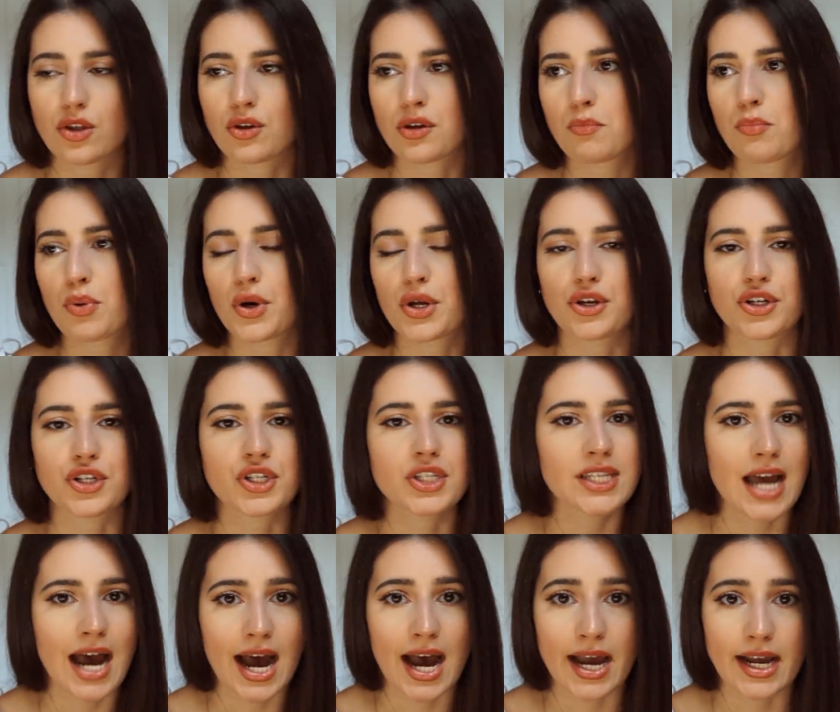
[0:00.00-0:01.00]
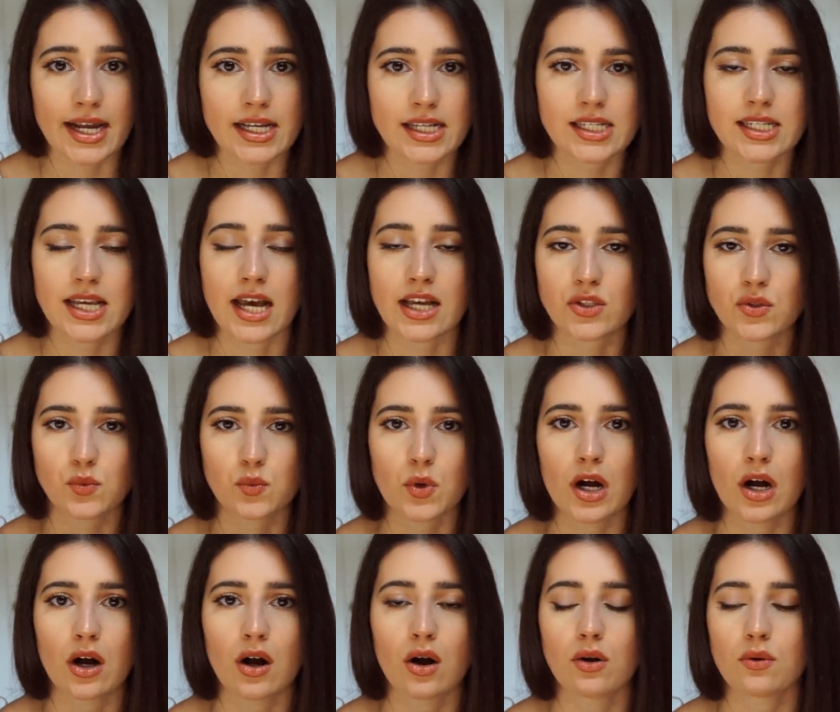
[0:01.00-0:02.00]
You can put your size as
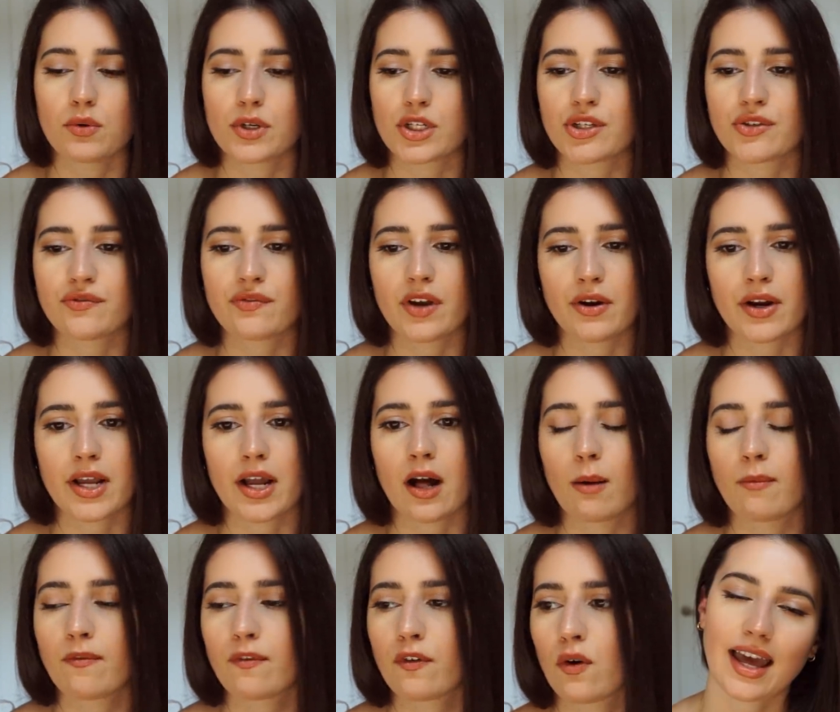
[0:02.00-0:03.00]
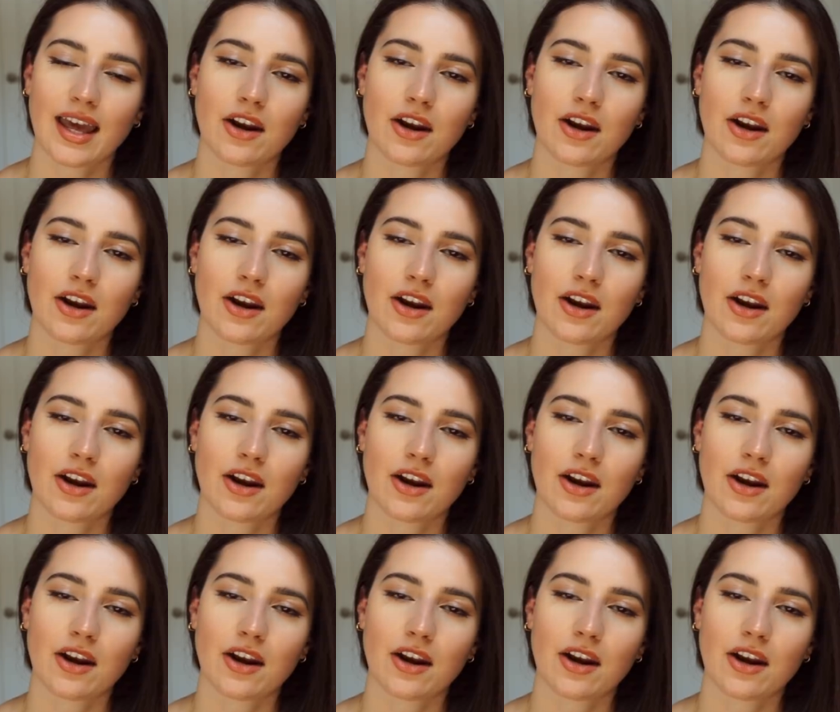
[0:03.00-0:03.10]
well, which is very helpful.